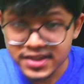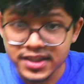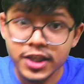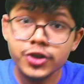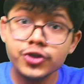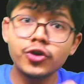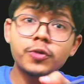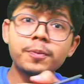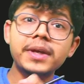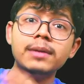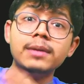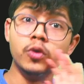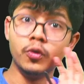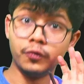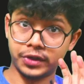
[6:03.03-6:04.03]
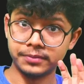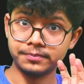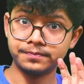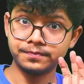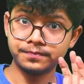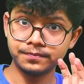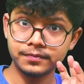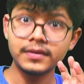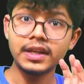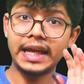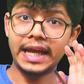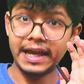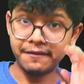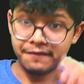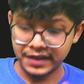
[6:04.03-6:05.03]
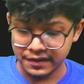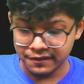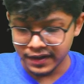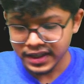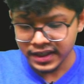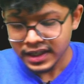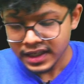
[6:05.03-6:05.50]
should be removed. Everyone,